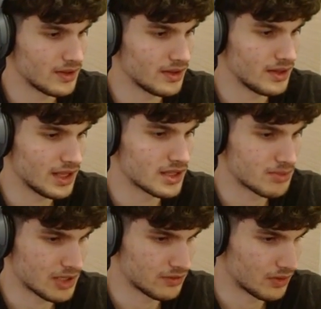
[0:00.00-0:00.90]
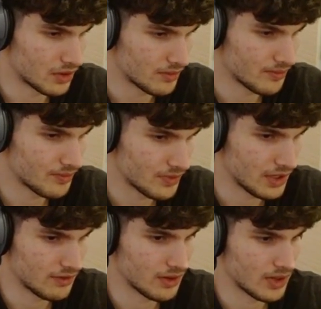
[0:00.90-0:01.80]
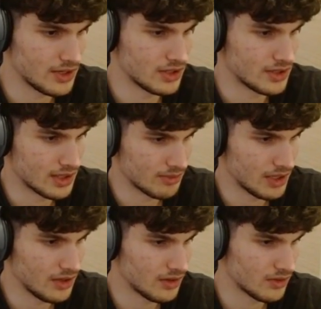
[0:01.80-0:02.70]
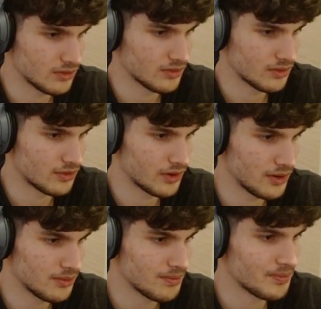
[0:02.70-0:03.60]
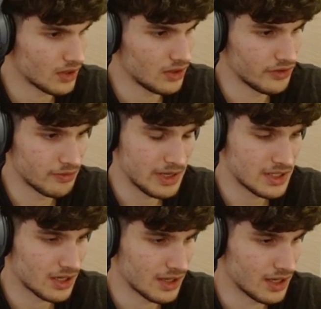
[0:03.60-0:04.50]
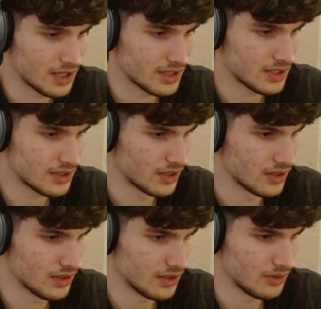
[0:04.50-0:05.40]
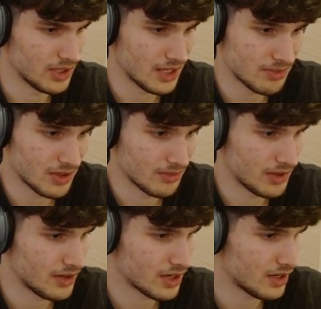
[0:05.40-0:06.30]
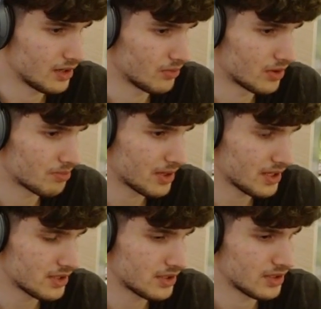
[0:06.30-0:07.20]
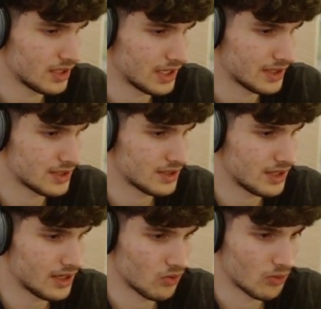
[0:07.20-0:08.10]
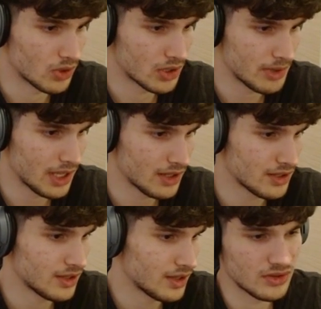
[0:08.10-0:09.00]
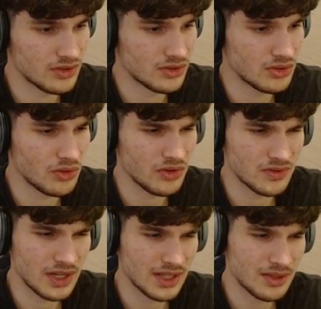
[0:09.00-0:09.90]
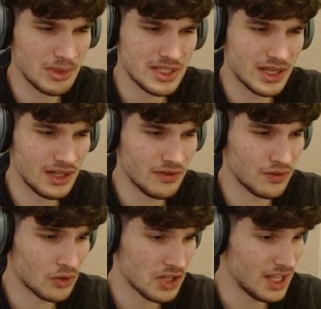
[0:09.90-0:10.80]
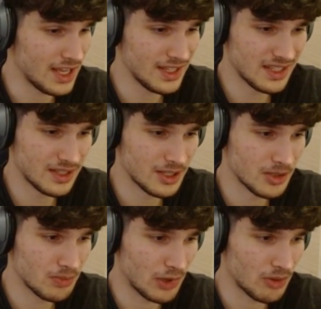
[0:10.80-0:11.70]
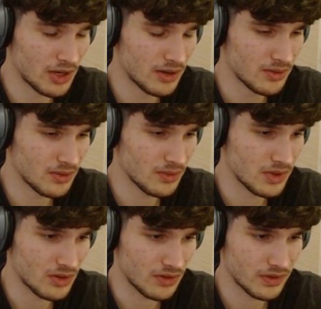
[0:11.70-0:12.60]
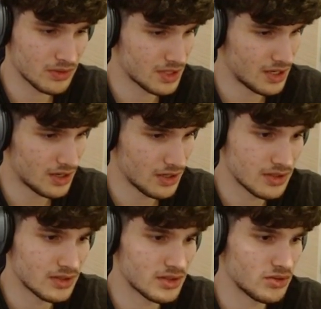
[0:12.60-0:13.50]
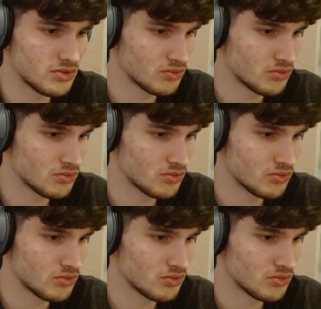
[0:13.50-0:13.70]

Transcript: it gets +4 if a location is empty for you. You've basically got, with Captain America and Warpath, that's 10 on Warpath. So you've got basically 48 power with all of those there. So